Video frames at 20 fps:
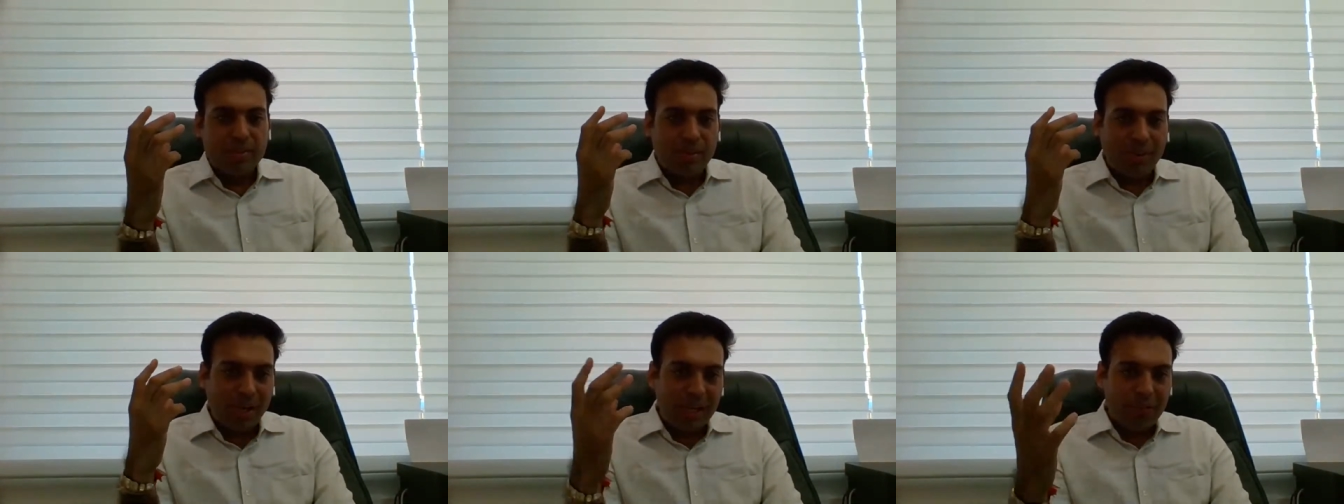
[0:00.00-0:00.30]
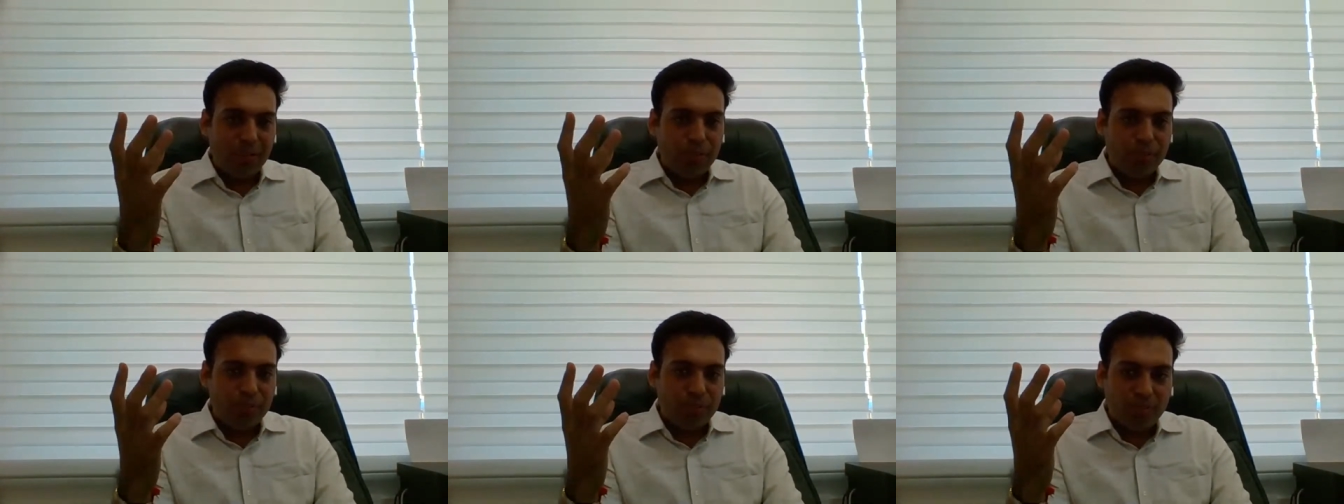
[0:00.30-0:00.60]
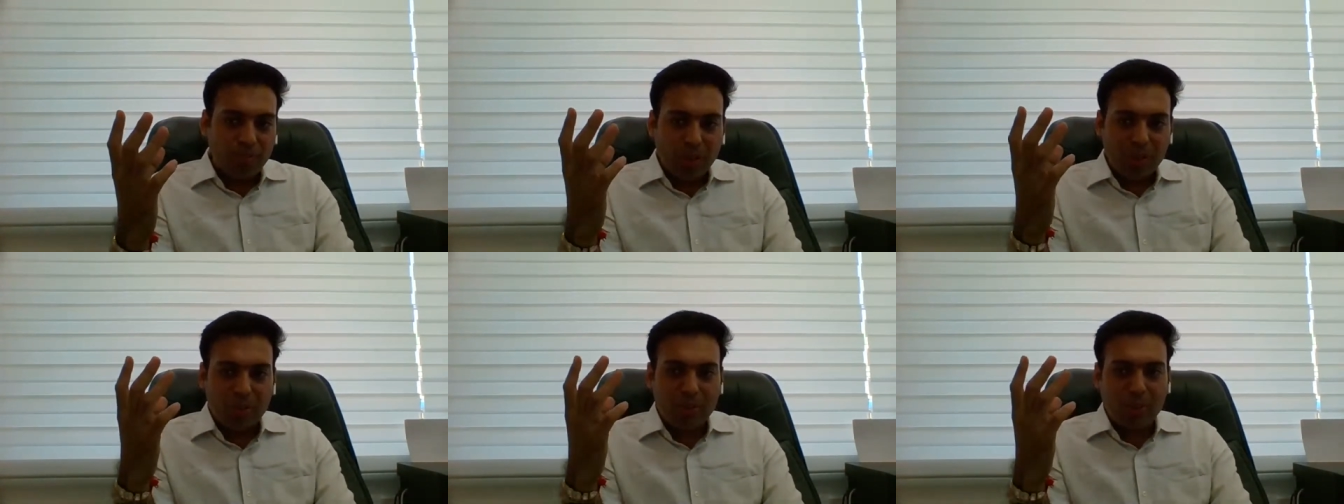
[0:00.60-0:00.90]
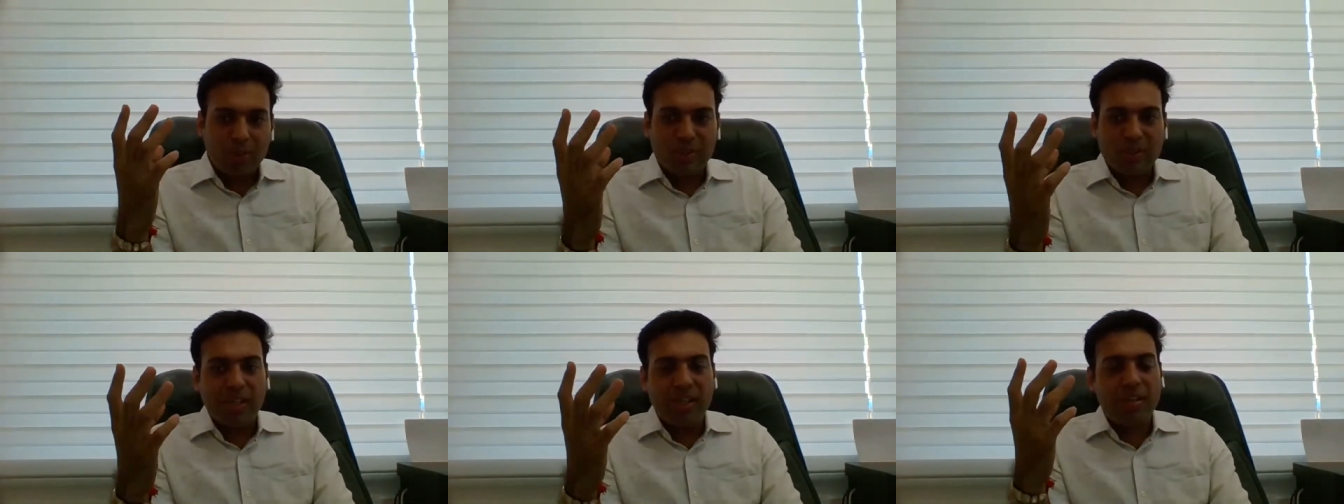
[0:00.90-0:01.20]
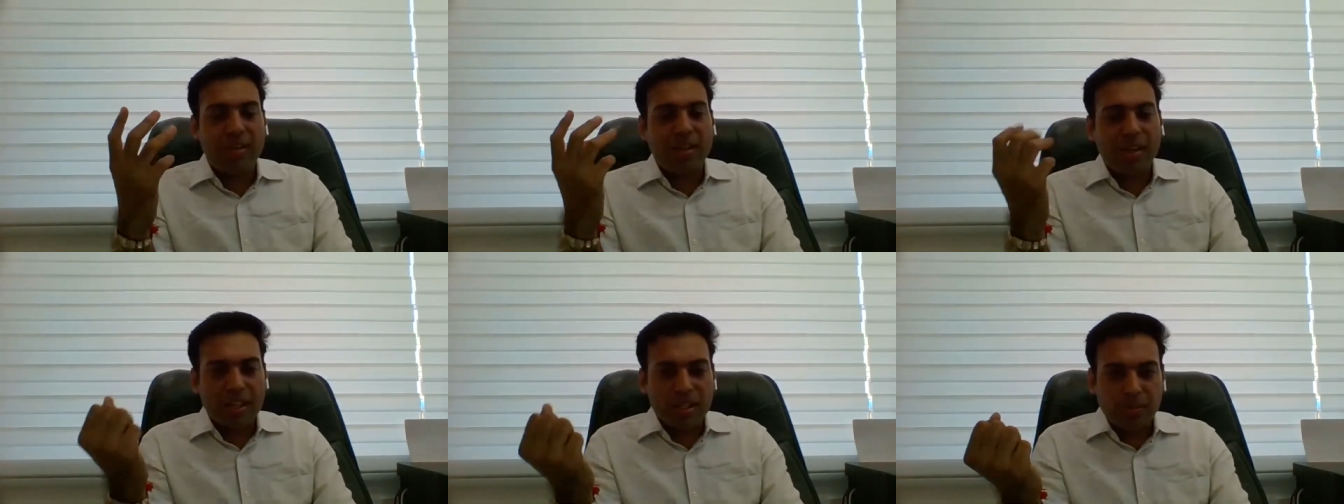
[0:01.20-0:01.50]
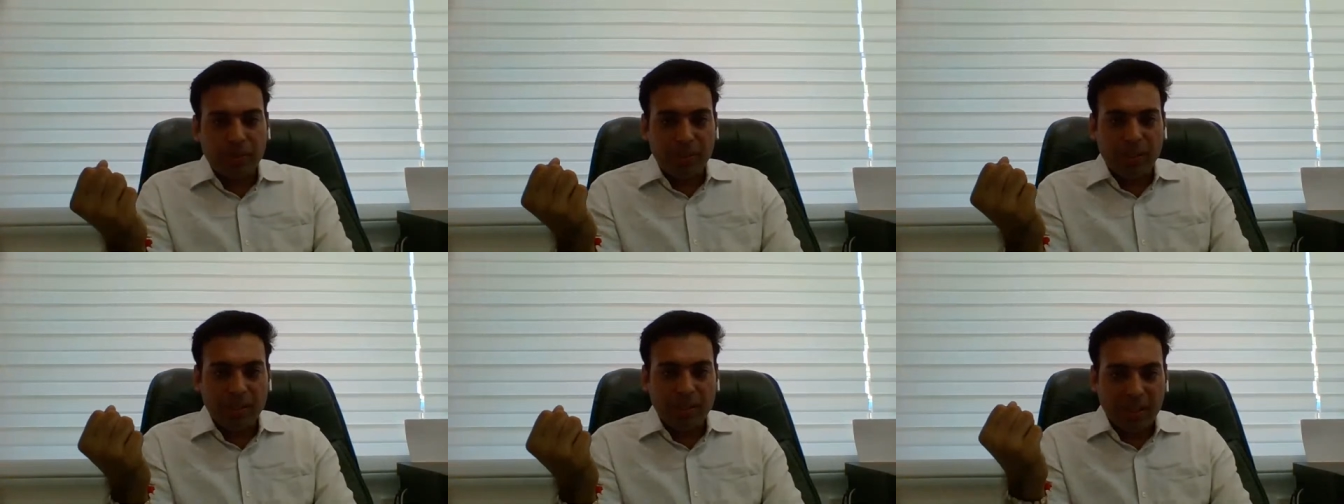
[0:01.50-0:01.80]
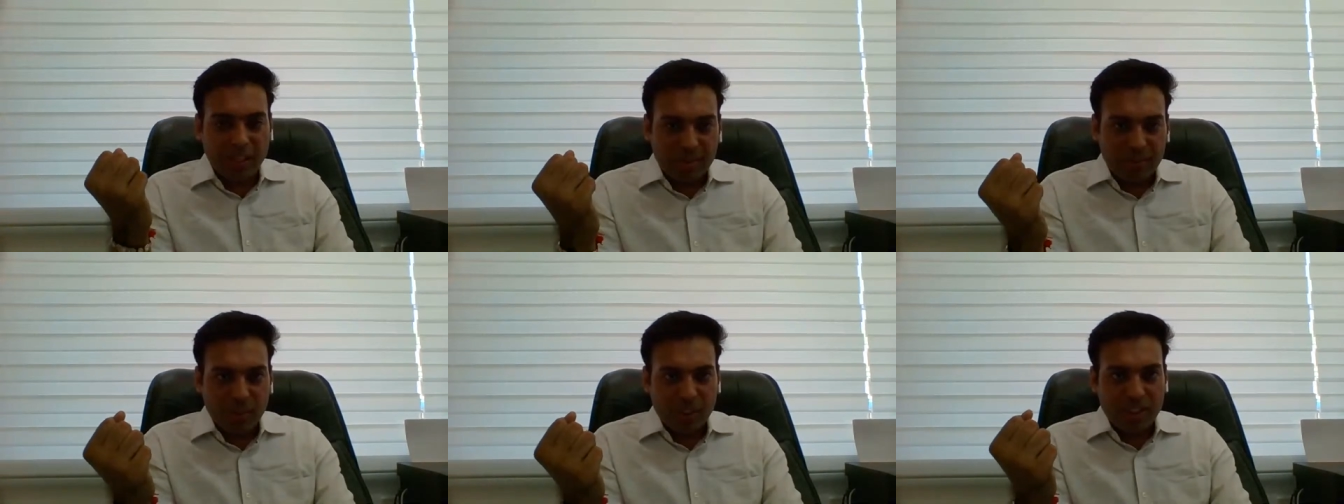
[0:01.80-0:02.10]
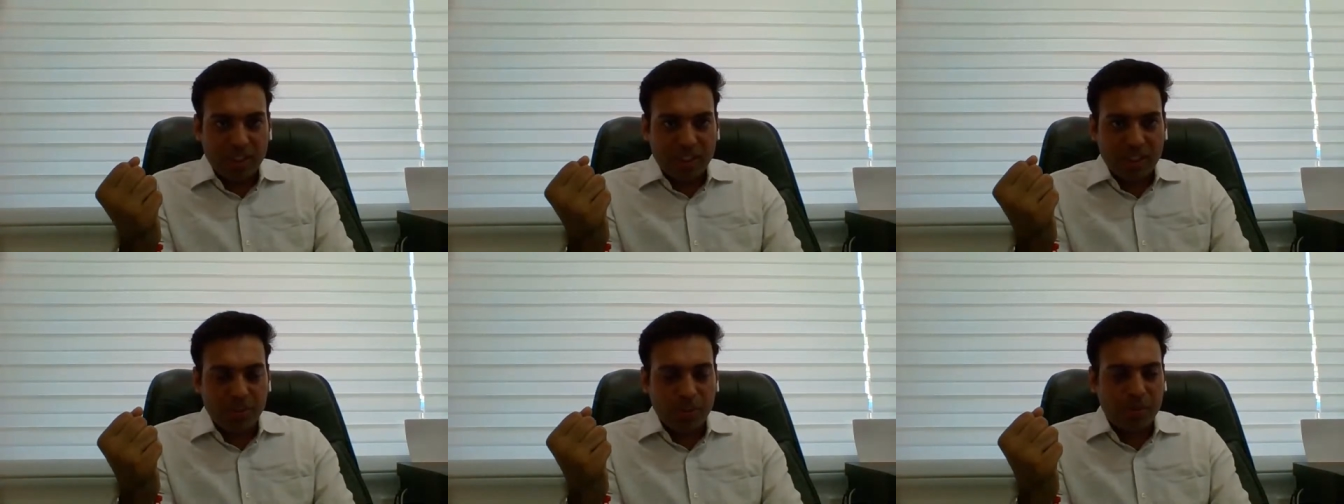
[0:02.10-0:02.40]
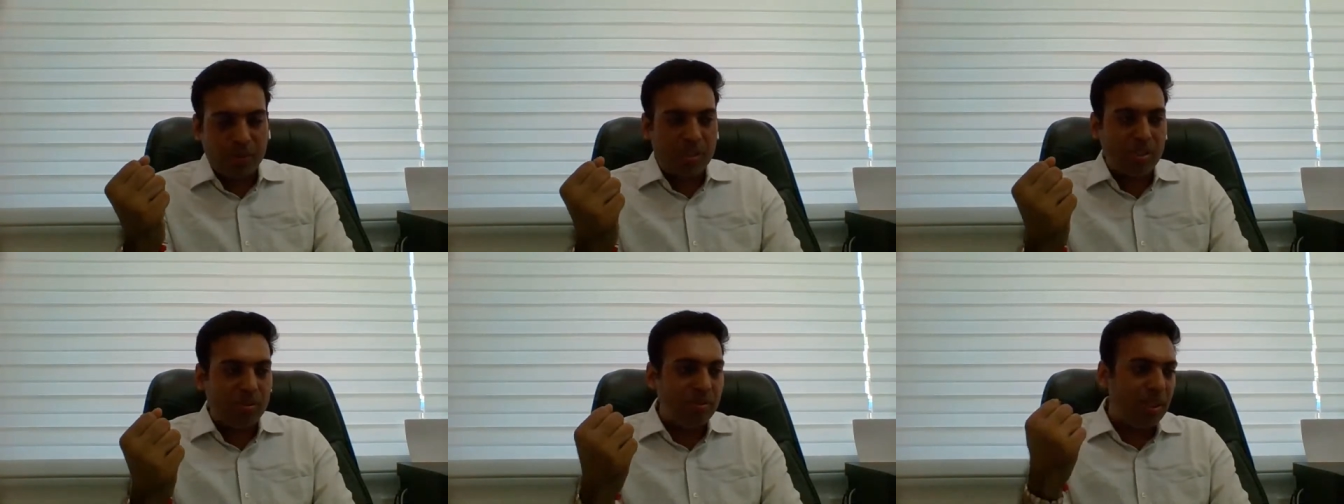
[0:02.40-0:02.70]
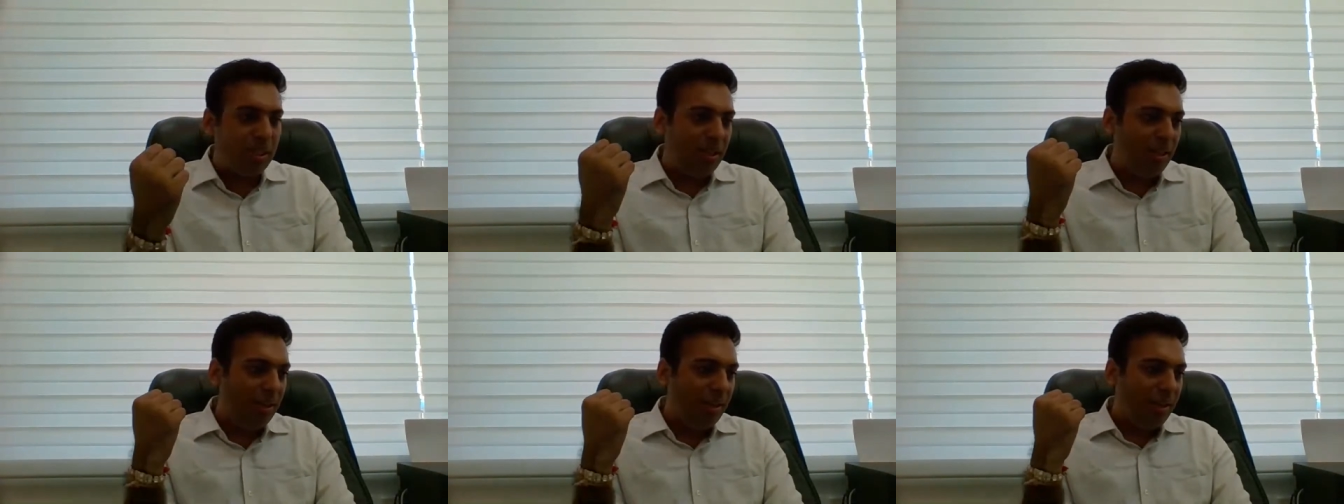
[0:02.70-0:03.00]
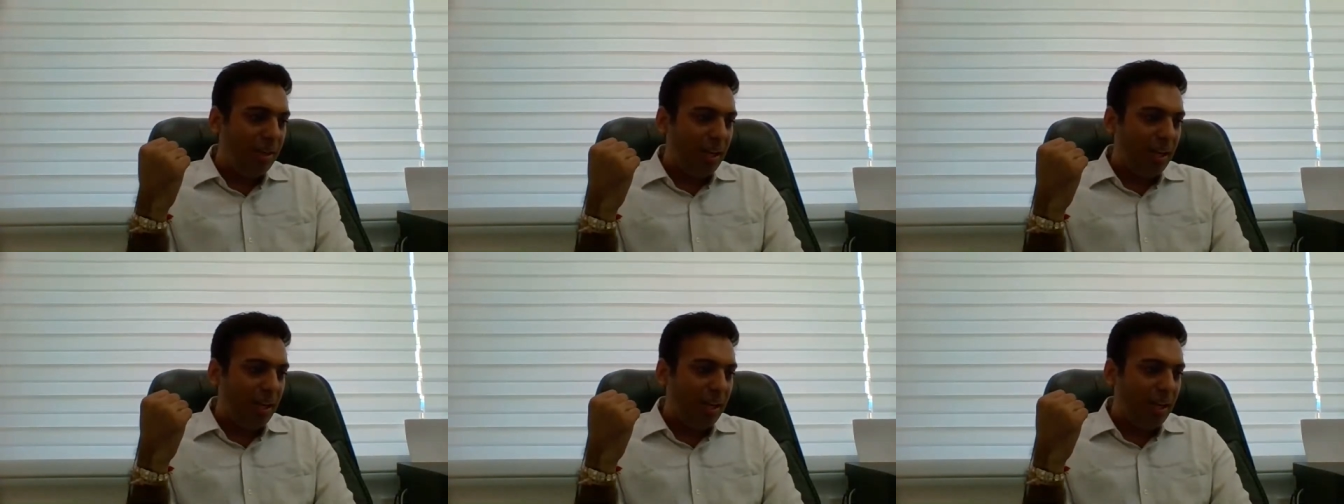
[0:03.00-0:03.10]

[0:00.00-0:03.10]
So I want to stay transparent as much as possible.